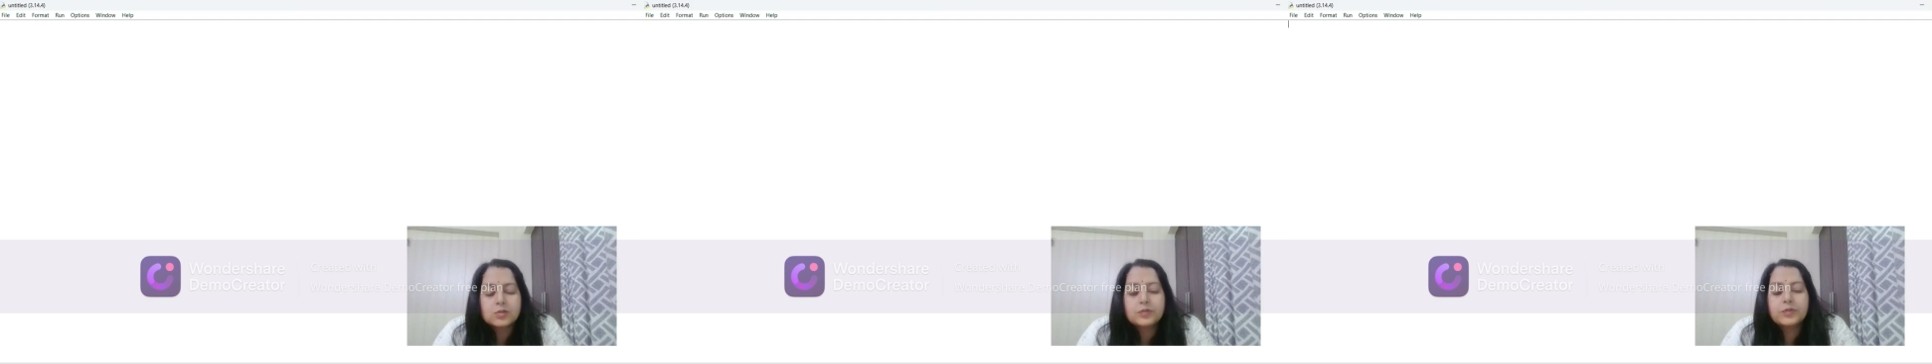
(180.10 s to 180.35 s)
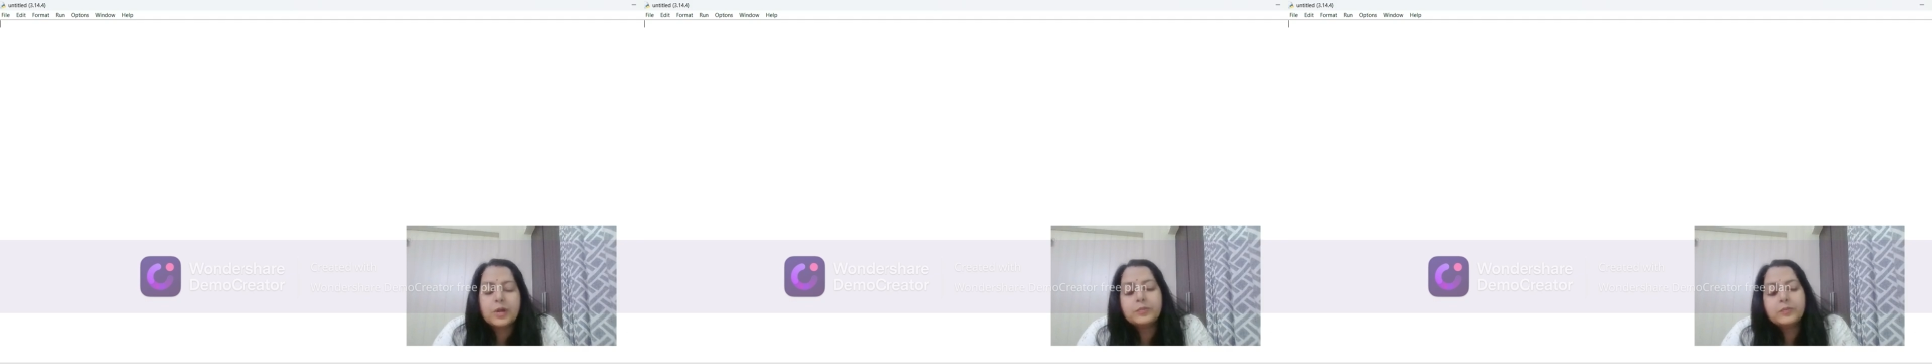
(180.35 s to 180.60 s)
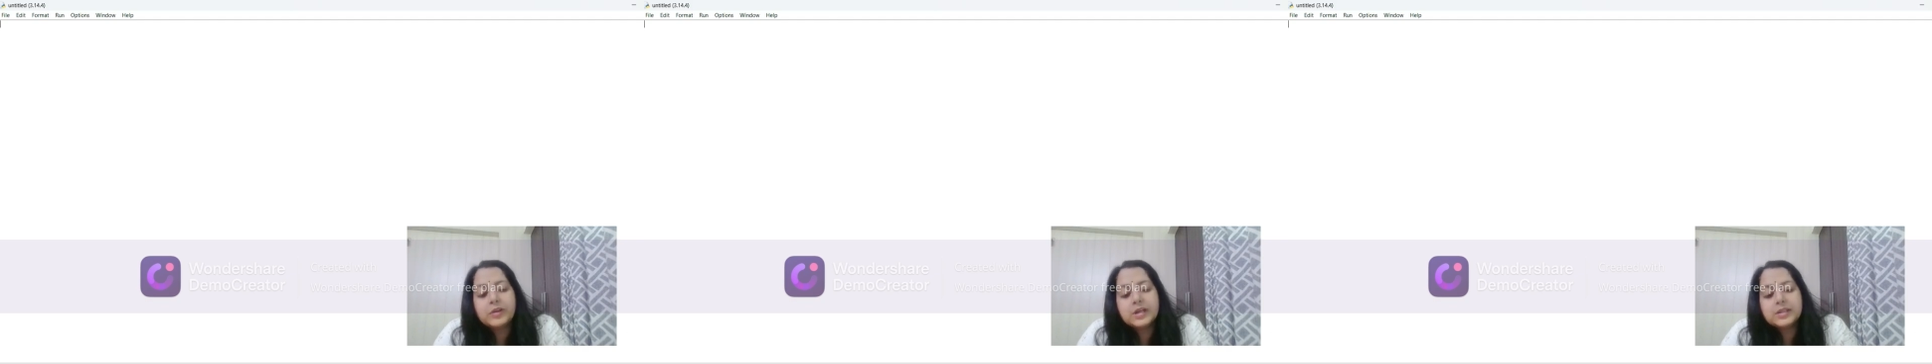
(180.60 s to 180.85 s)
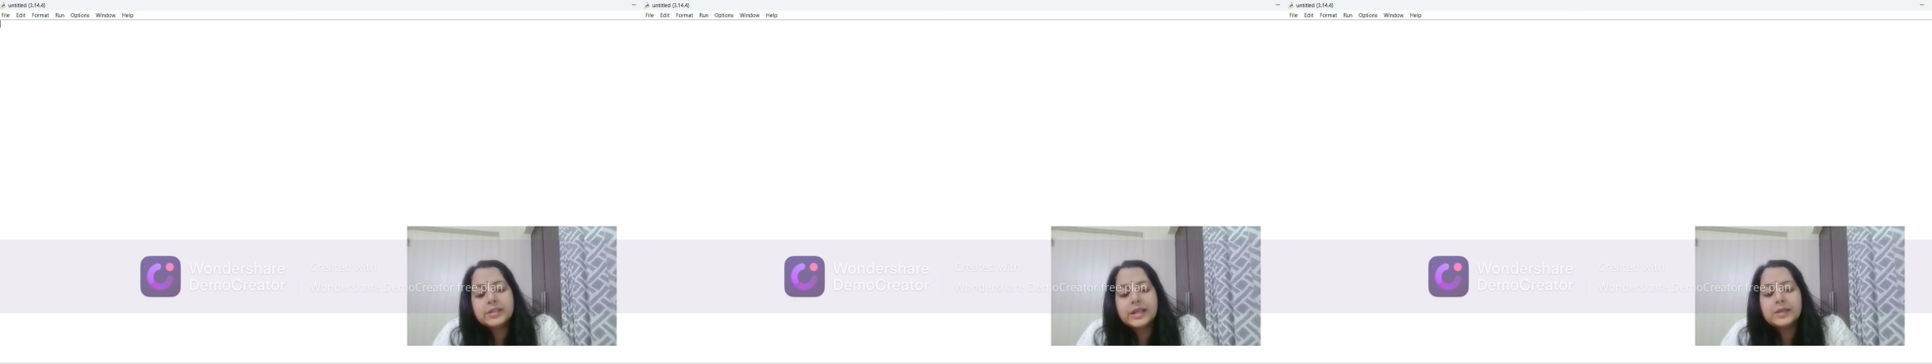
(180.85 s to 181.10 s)
So from
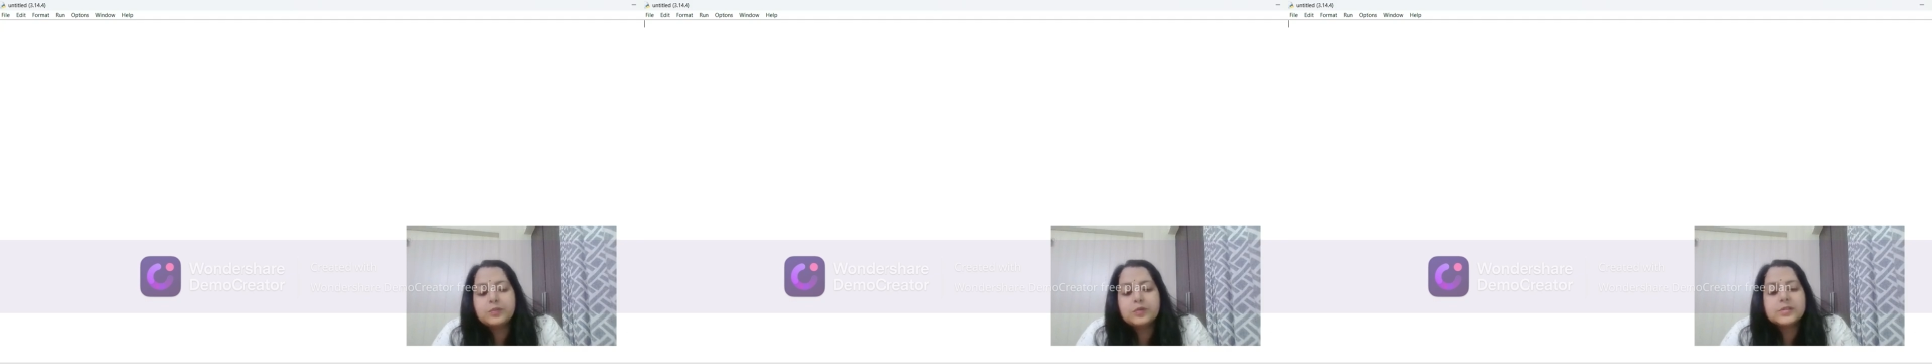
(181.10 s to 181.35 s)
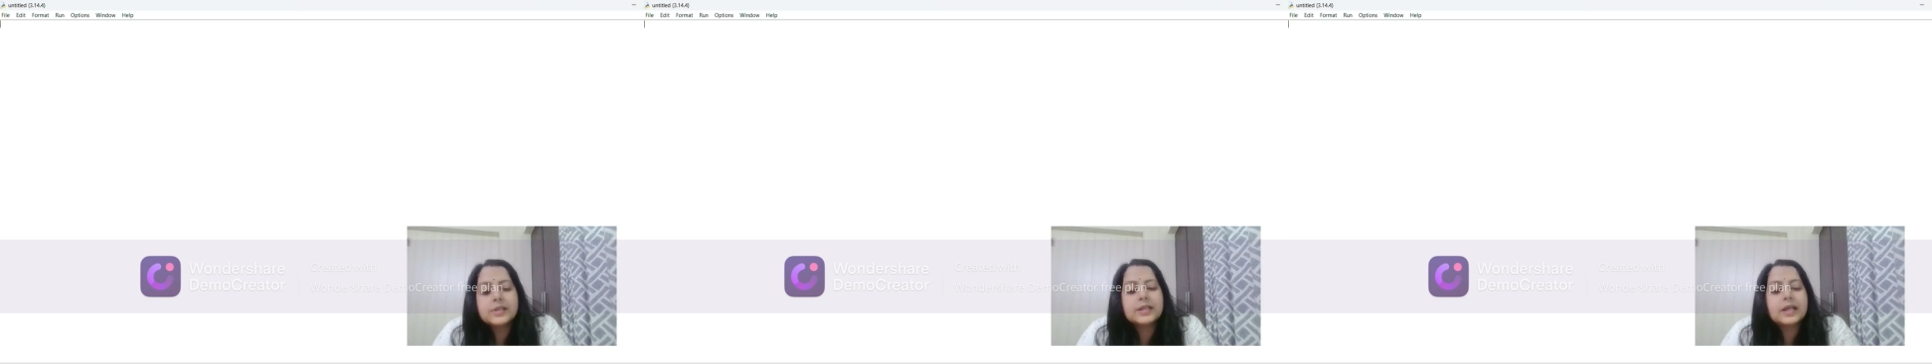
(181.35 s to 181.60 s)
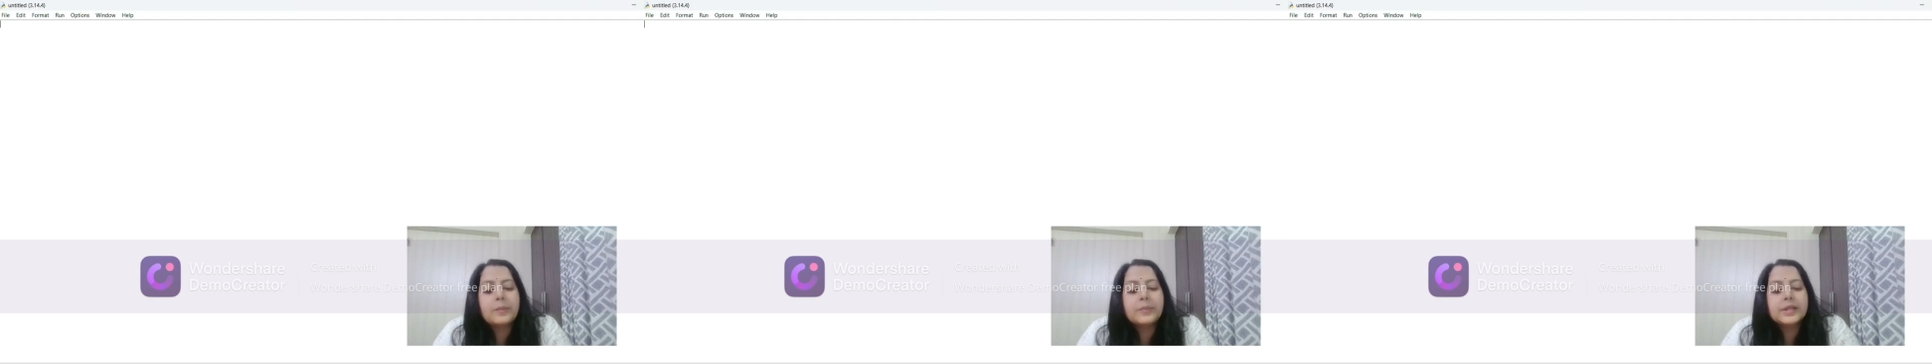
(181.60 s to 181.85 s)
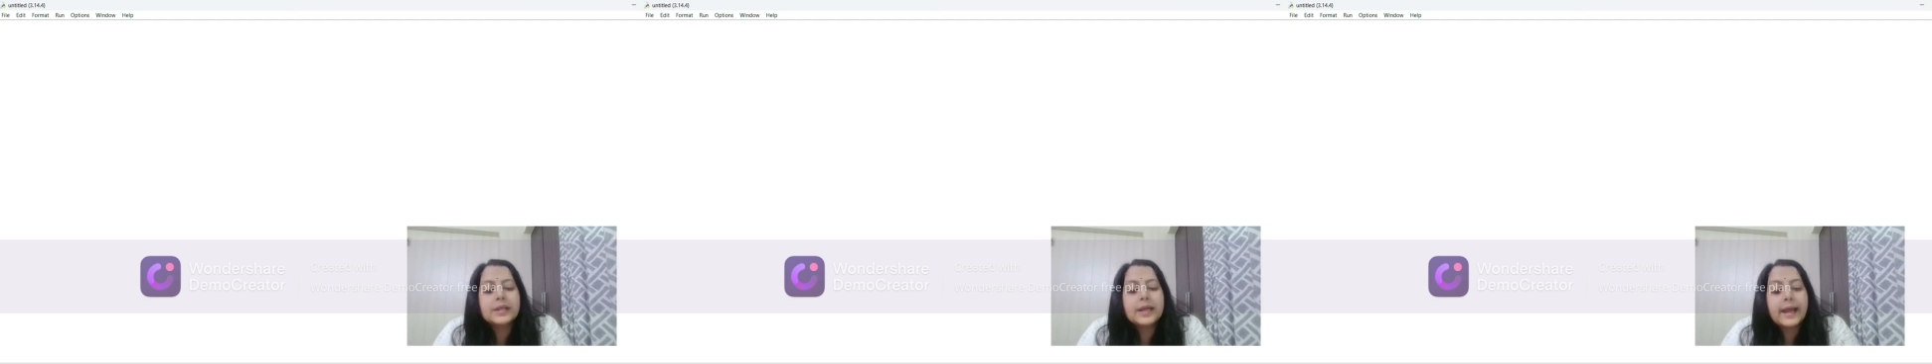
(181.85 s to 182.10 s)
where the inputs are
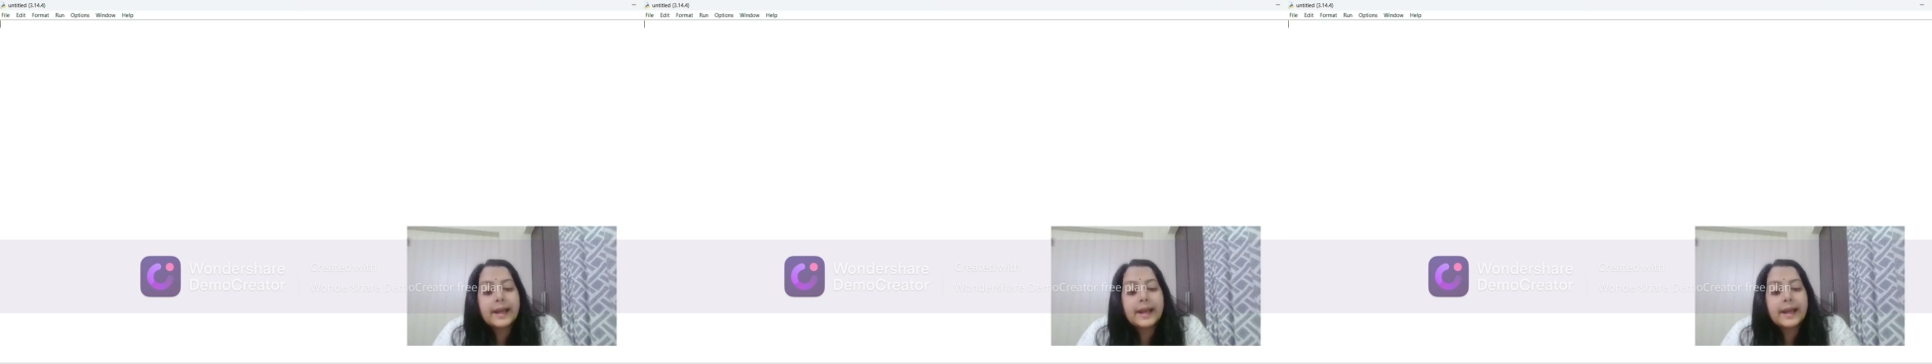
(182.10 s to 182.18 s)
coming,